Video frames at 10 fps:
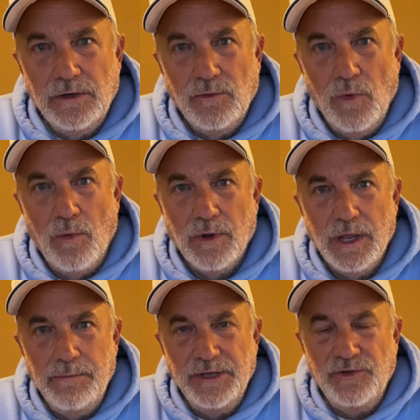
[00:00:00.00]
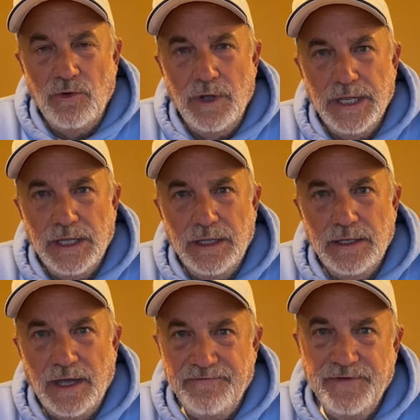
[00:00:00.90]
what we're going to be doing,
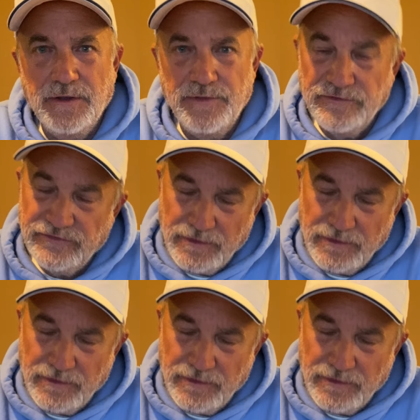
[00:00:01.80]
I figure this is